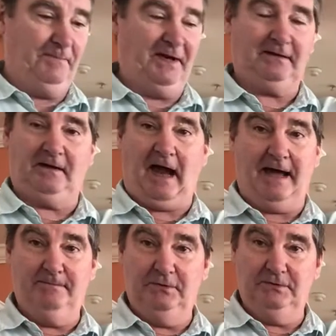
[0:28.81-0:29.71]
pick the
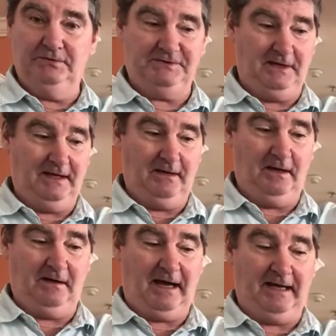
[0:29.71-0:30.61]
kind of booze,
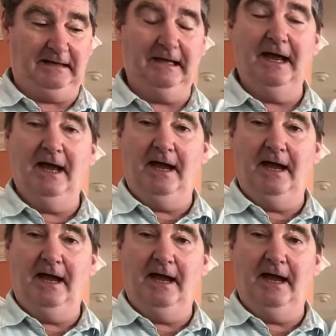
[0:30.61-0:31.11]
the kind of